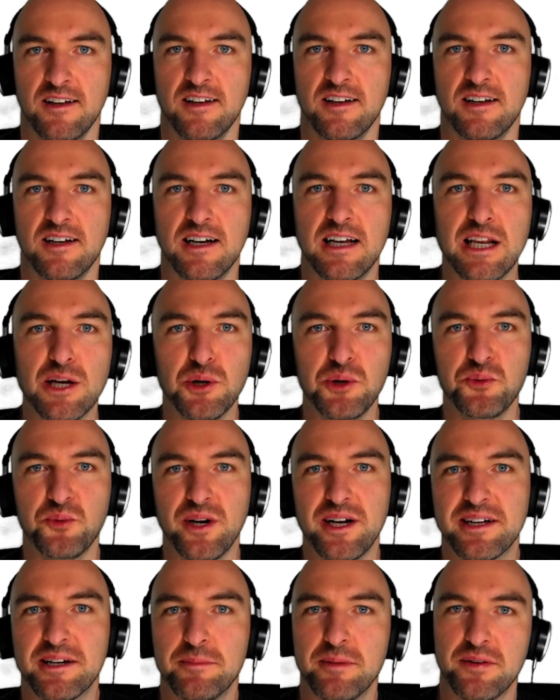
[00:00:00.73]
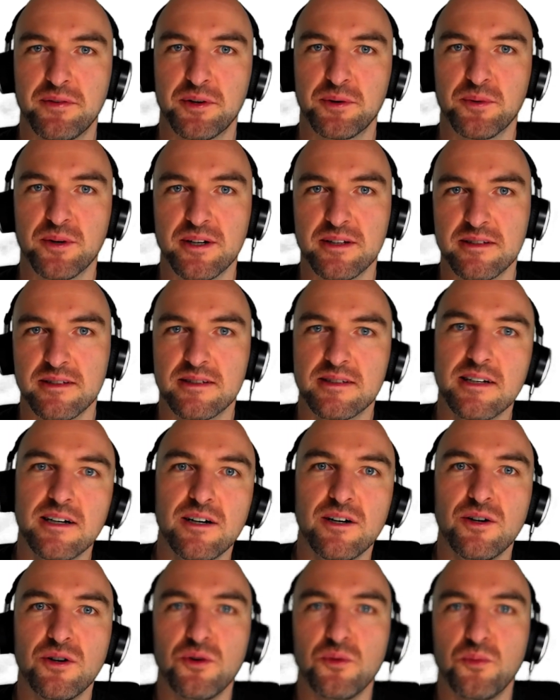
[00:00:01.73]
Hello and welcome everyone.
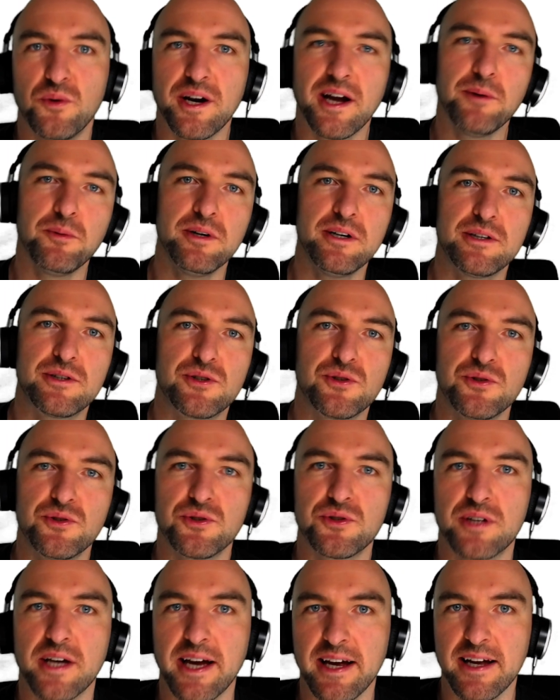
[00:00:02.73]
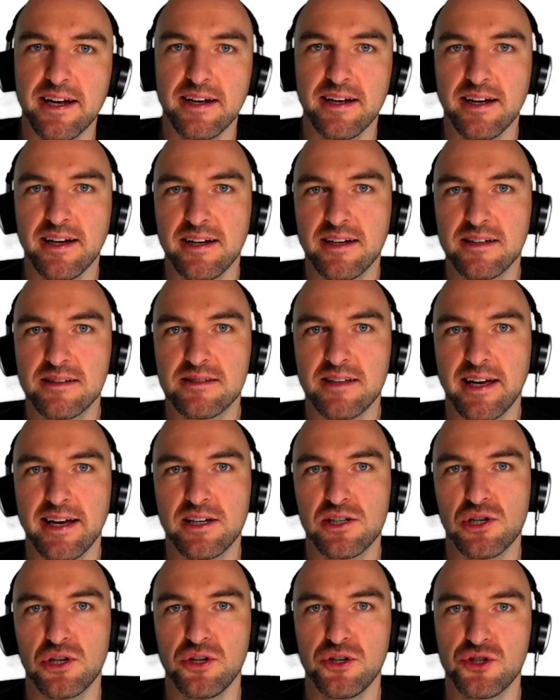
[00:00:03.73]
So what I want to do today is
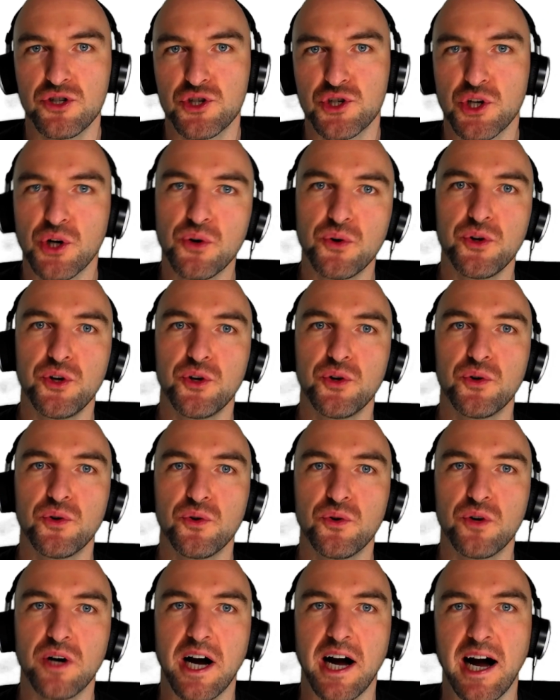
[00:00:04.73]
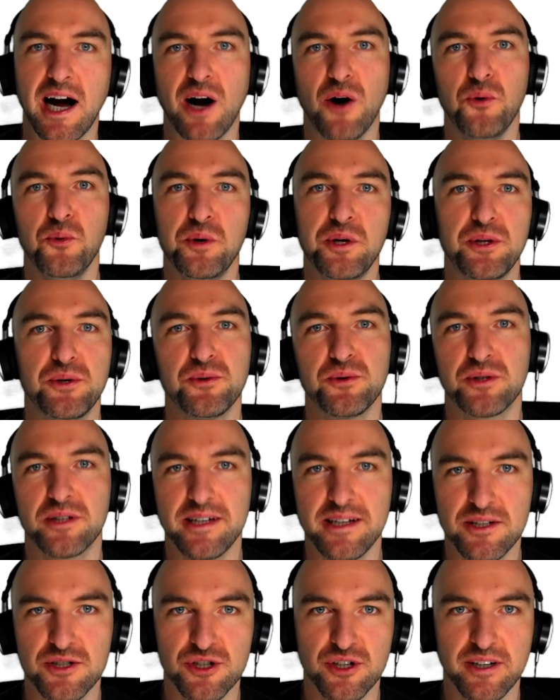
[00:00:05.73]
actually show you how we do
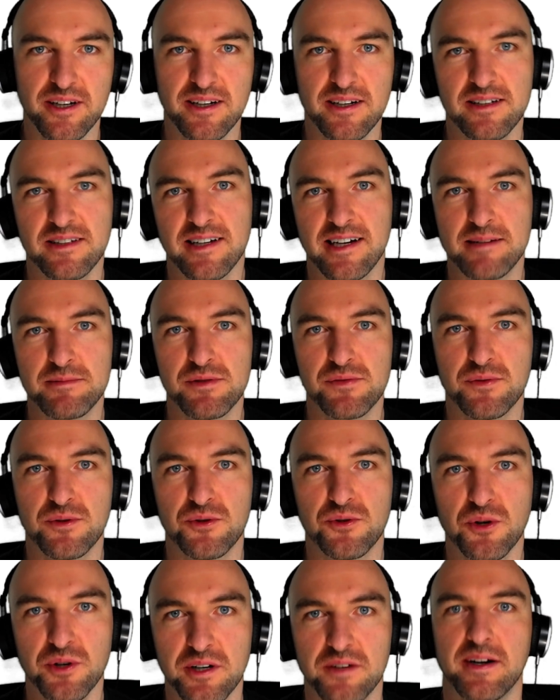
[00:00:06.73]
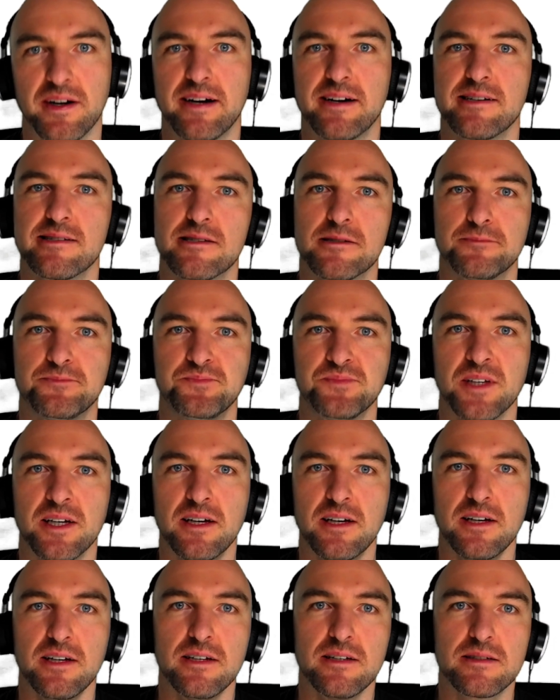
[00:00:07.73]
teaching in the times of coronavirus.
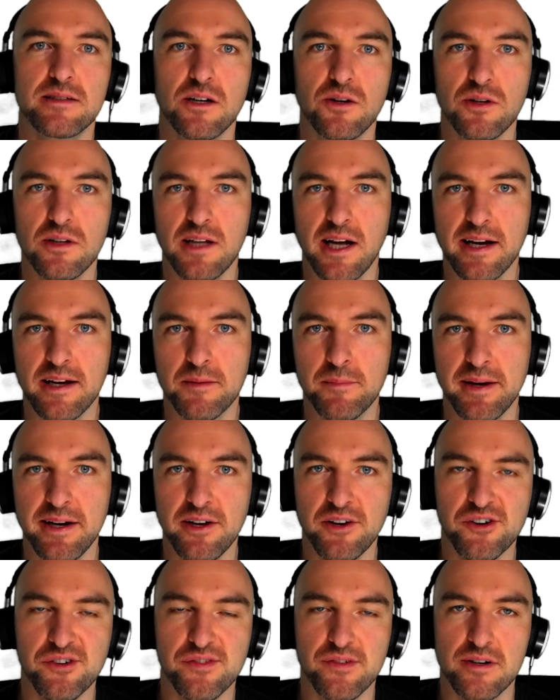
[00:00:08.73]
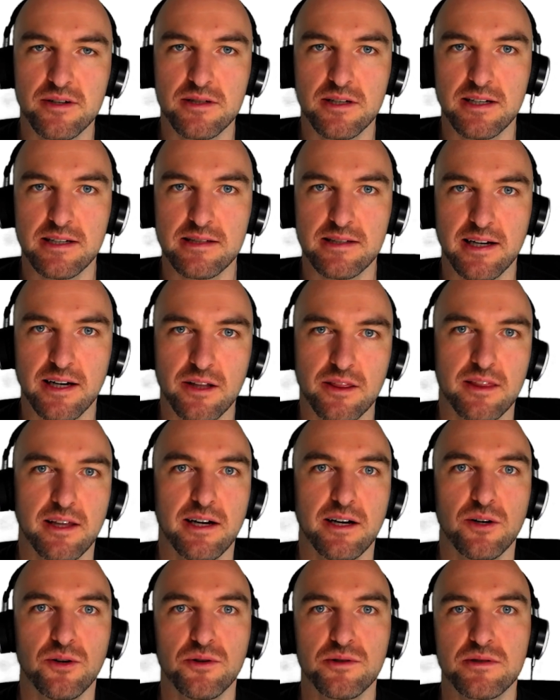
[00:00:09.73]
So like many universities out
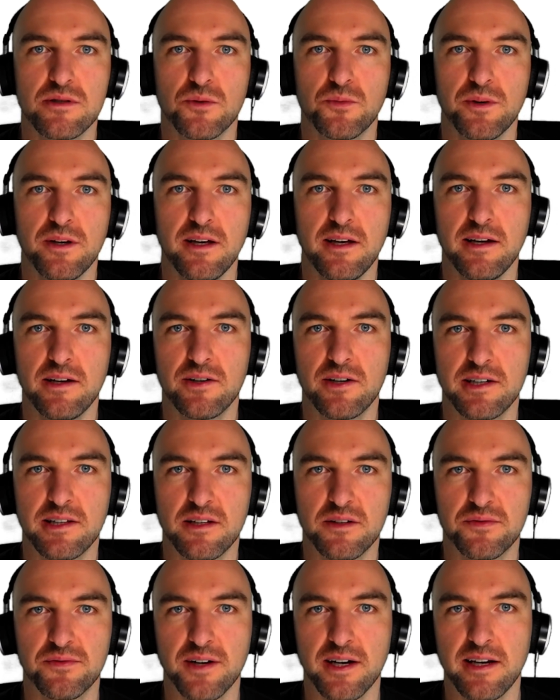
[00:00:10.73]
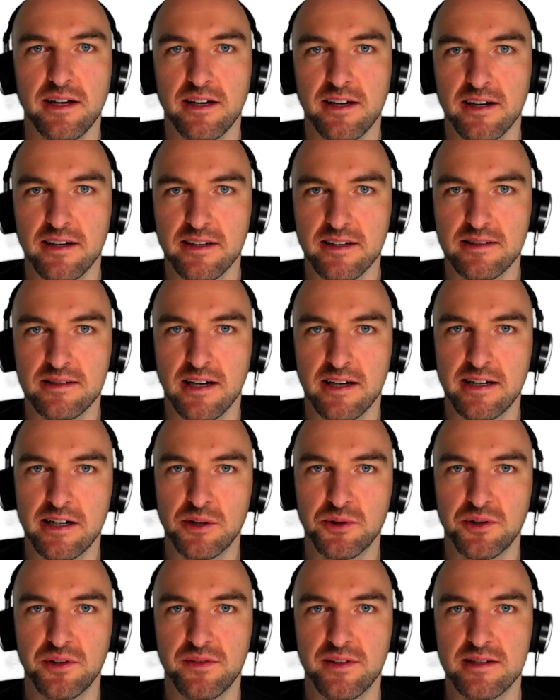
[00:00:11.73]
there, also we here at the
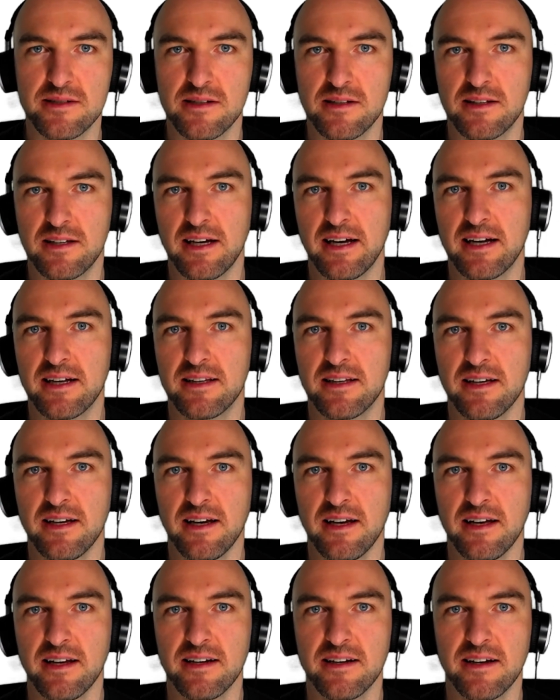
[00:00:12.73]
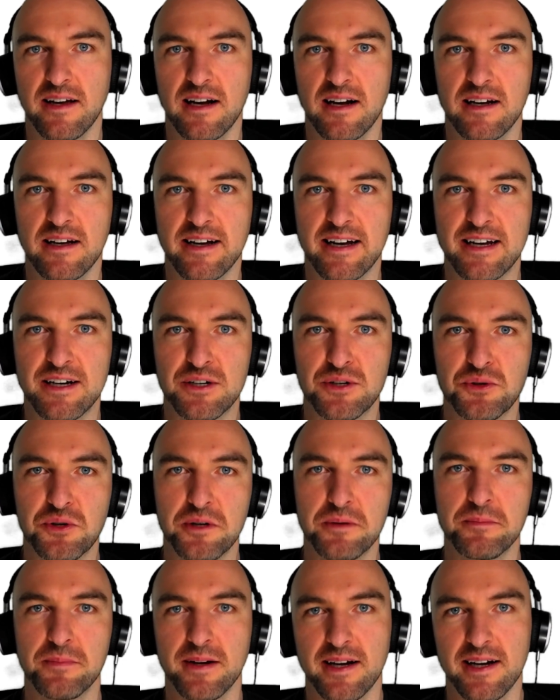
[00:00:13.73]
Friedrich-Alexander-Universität in
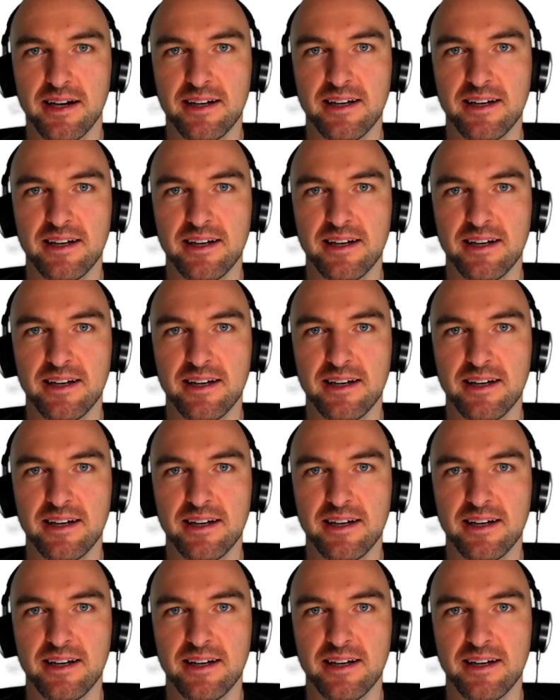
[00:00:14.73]
Erlangen-Nuremberg